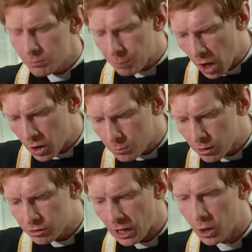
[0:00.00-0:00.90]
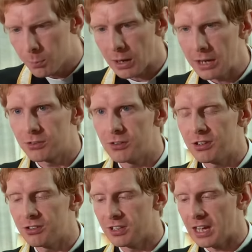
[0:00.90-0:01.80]
Panem de Celo
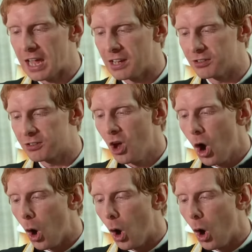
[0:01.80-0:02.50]
praestis dies,